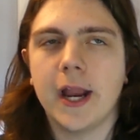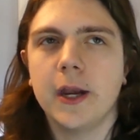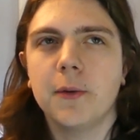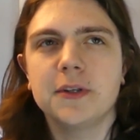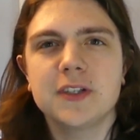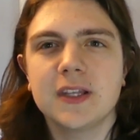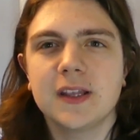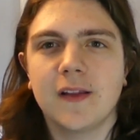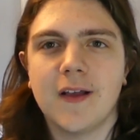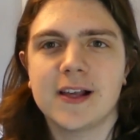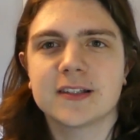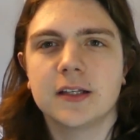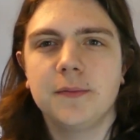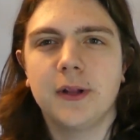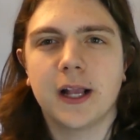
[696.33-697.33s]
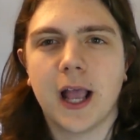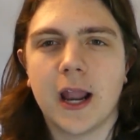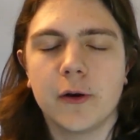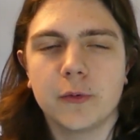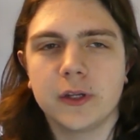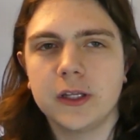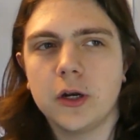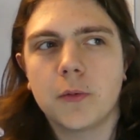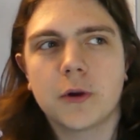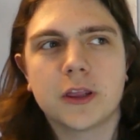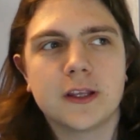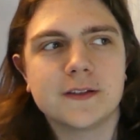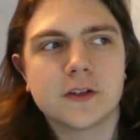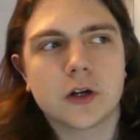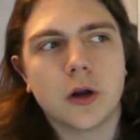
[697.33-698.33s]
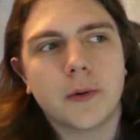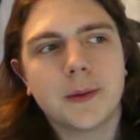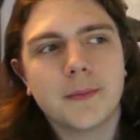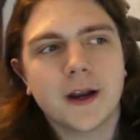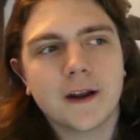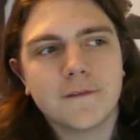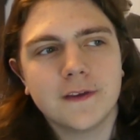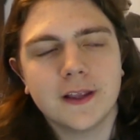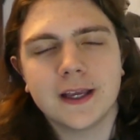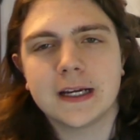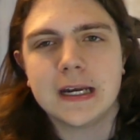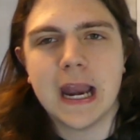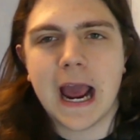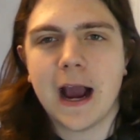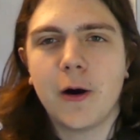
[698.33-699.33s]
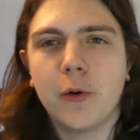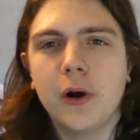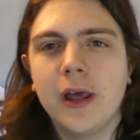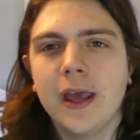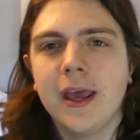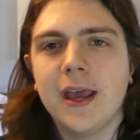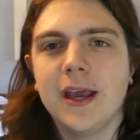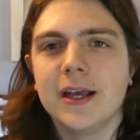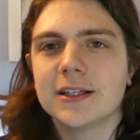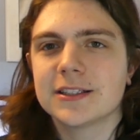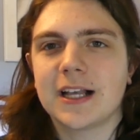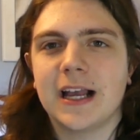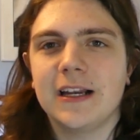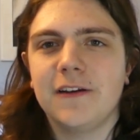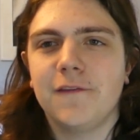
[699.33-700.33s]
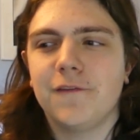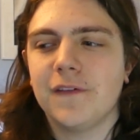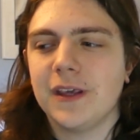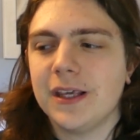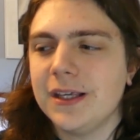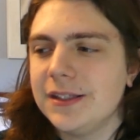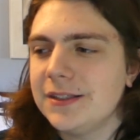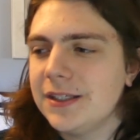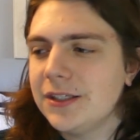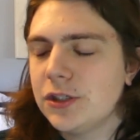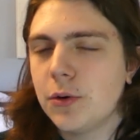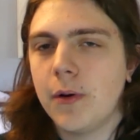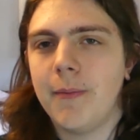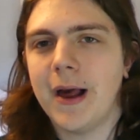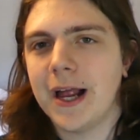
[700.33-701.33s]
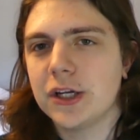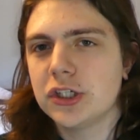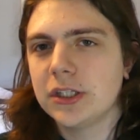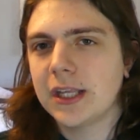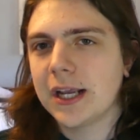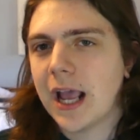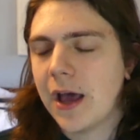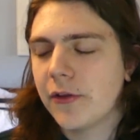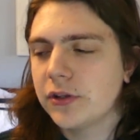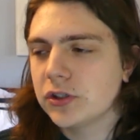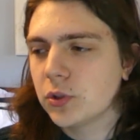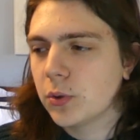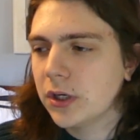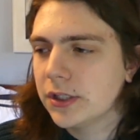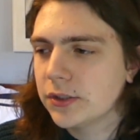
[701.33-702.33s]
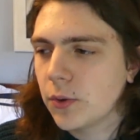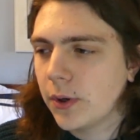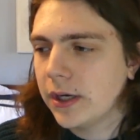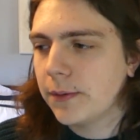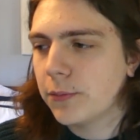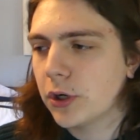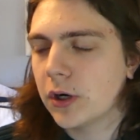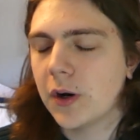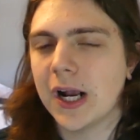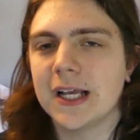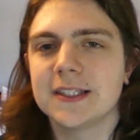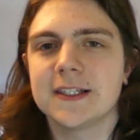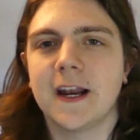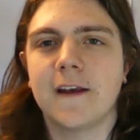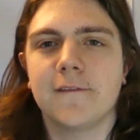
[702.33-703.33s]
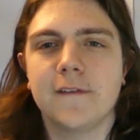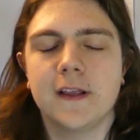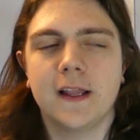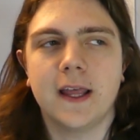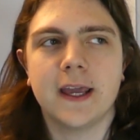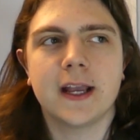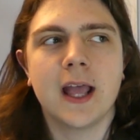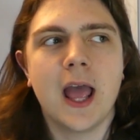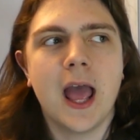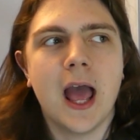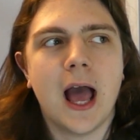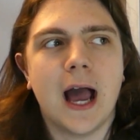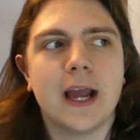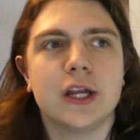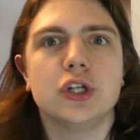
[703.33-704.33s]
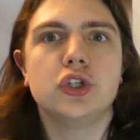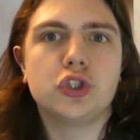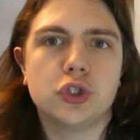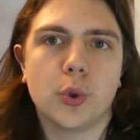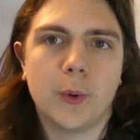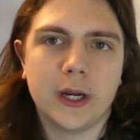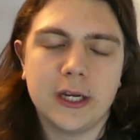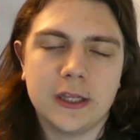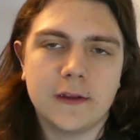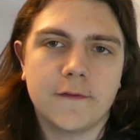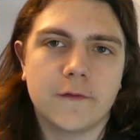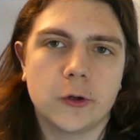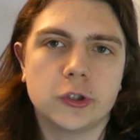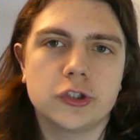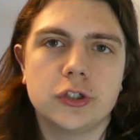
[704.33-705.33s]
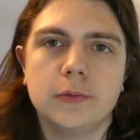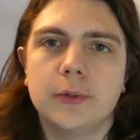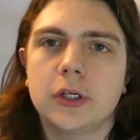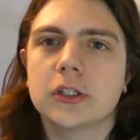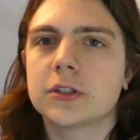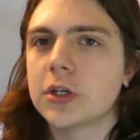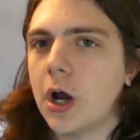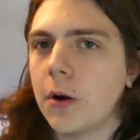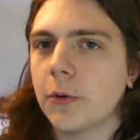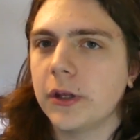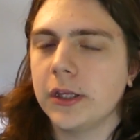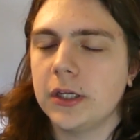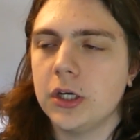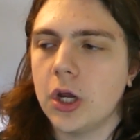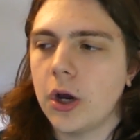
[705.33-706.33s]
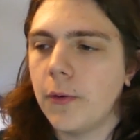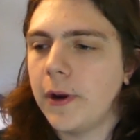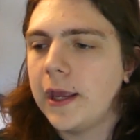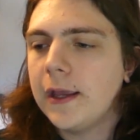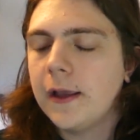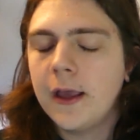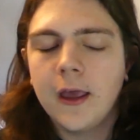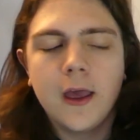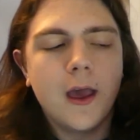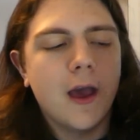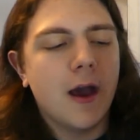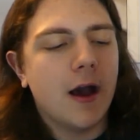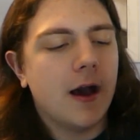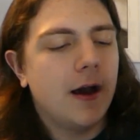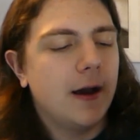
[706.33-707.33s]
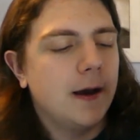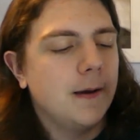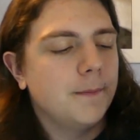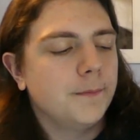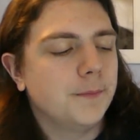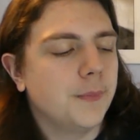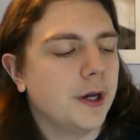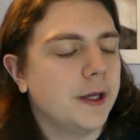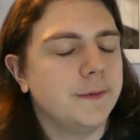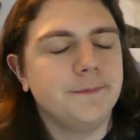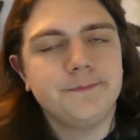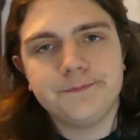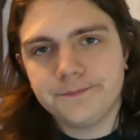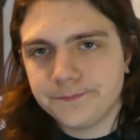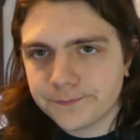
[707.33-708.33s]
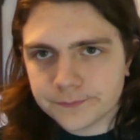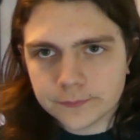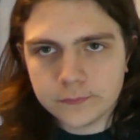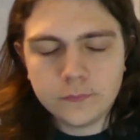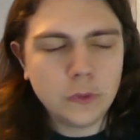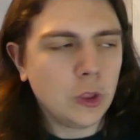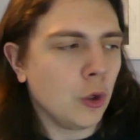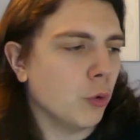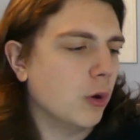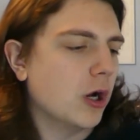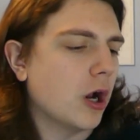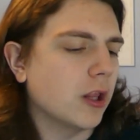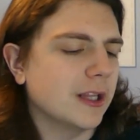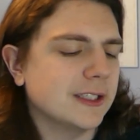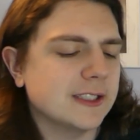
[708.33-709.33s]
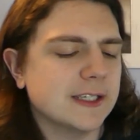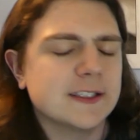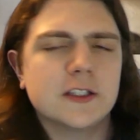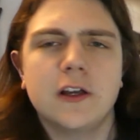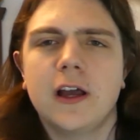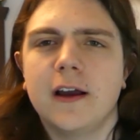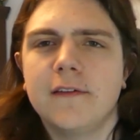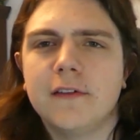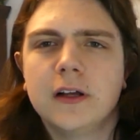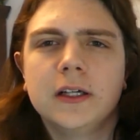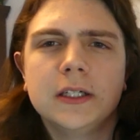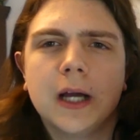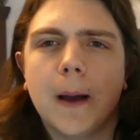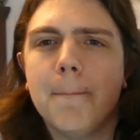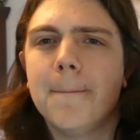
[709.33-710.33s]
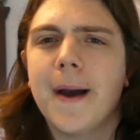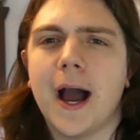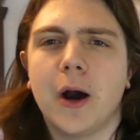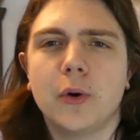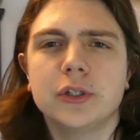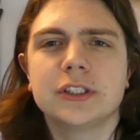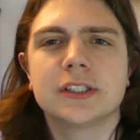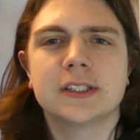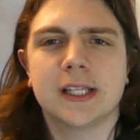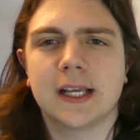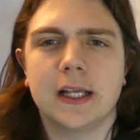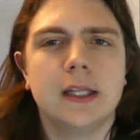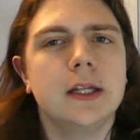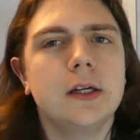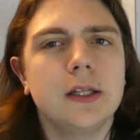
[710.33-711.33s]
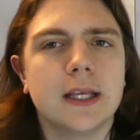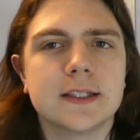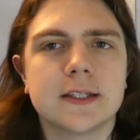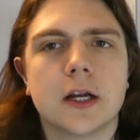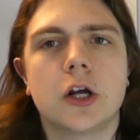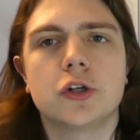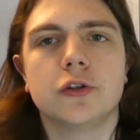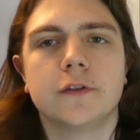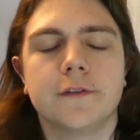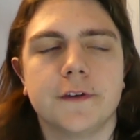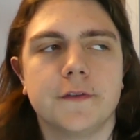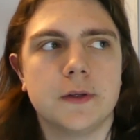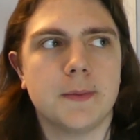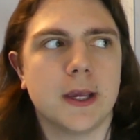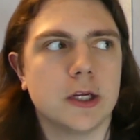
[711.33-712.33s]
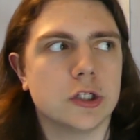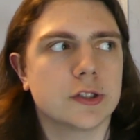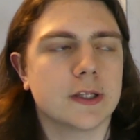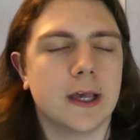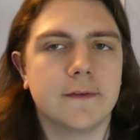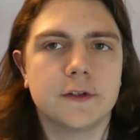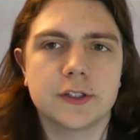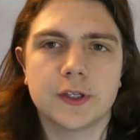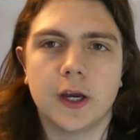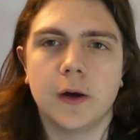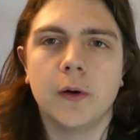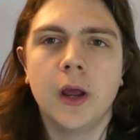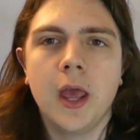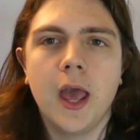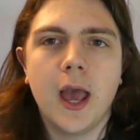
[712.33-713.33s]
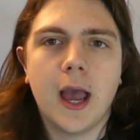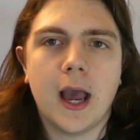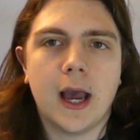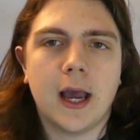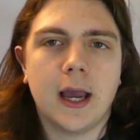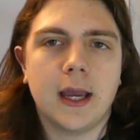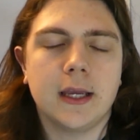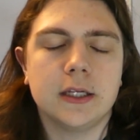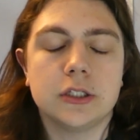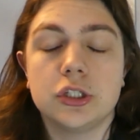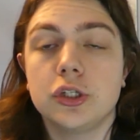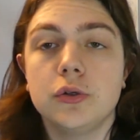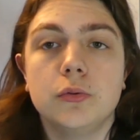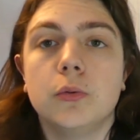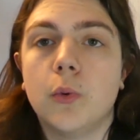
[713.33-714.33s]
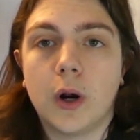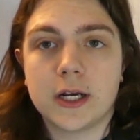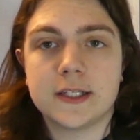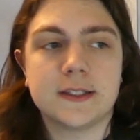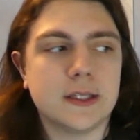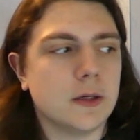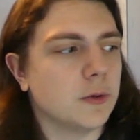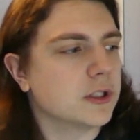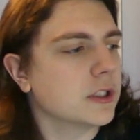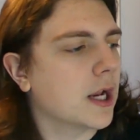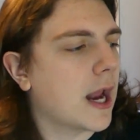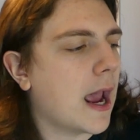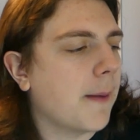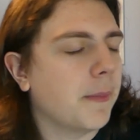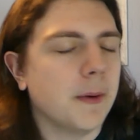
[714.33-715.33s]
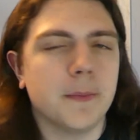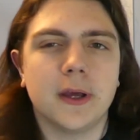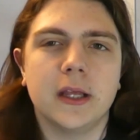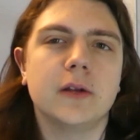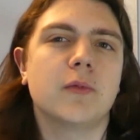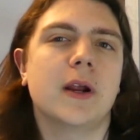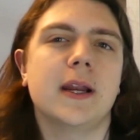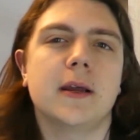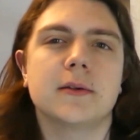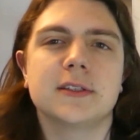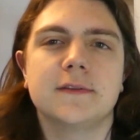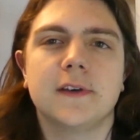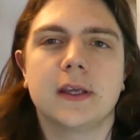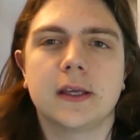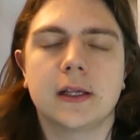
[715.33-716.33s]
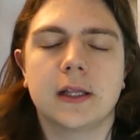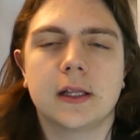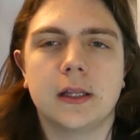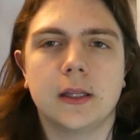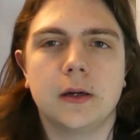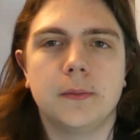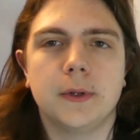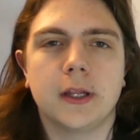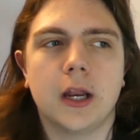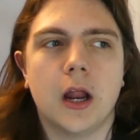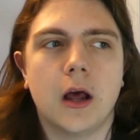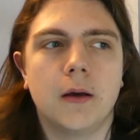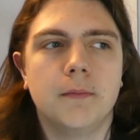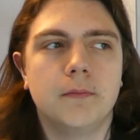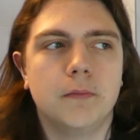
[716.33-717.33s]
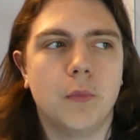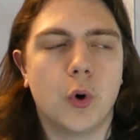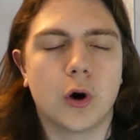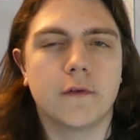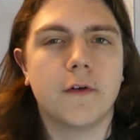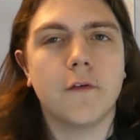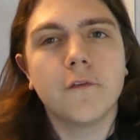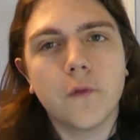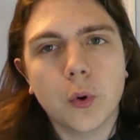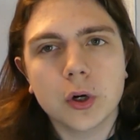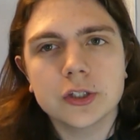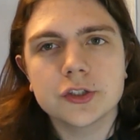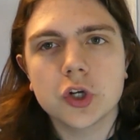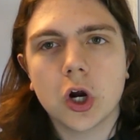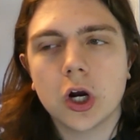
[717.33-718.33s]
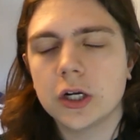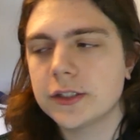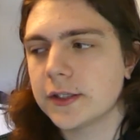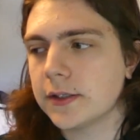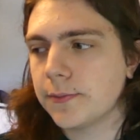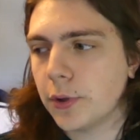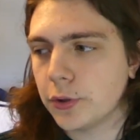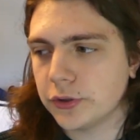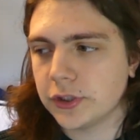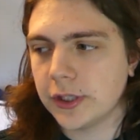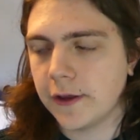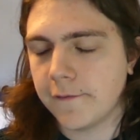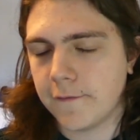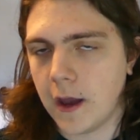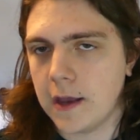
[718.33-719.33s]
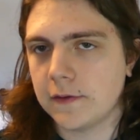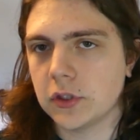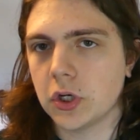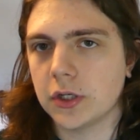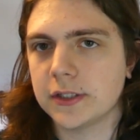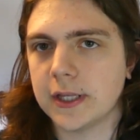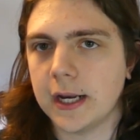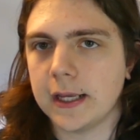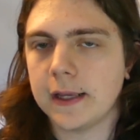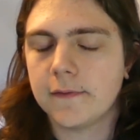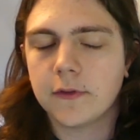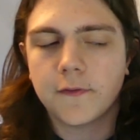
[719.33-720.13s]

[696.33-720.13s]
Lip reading: I know I said in the last clip like I don't really know where things are going, but I feel like now it's kind of easy to imagine like how the story is going to progress, and I feel like I enjoyed in the first 2 books not really knowing, but regardless, I still have about like a little less than 150 pages left, so I do want to see what's going to happen, but right now it's feeling like a little bit more of a 4 stars as opposed to the 5 stars that I gave the